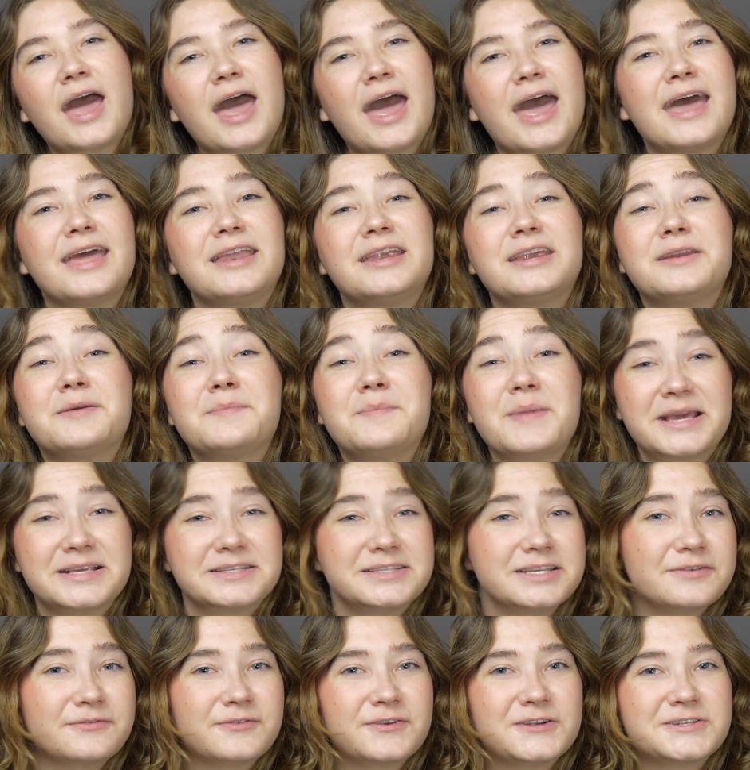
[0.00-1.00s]
and an
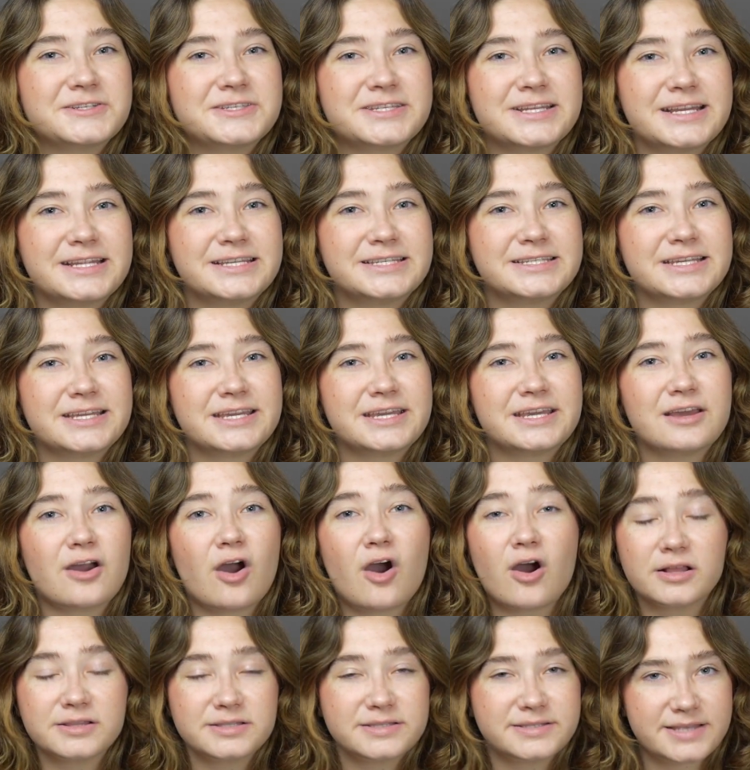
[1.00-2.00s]
amazing first AD
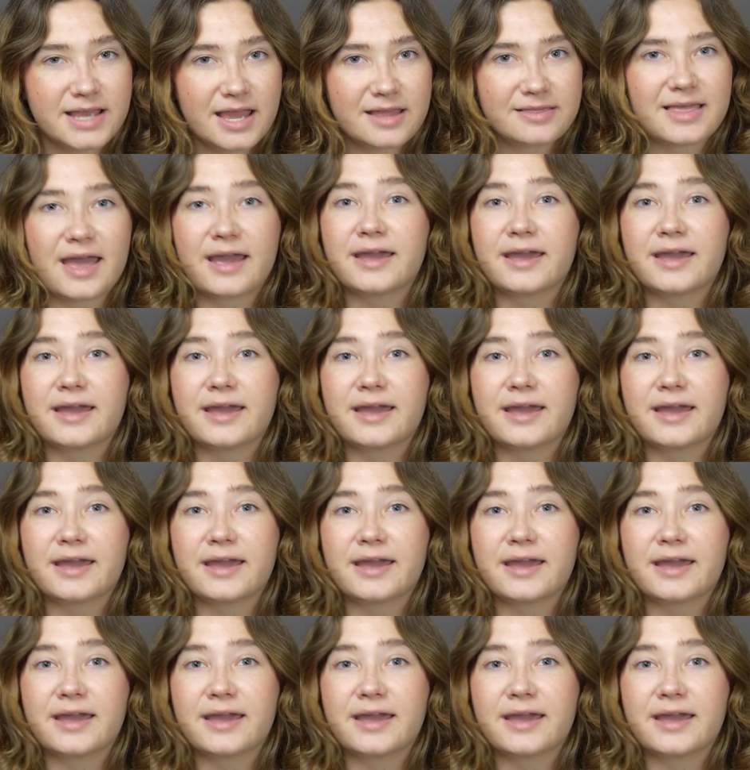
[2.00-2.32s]
on set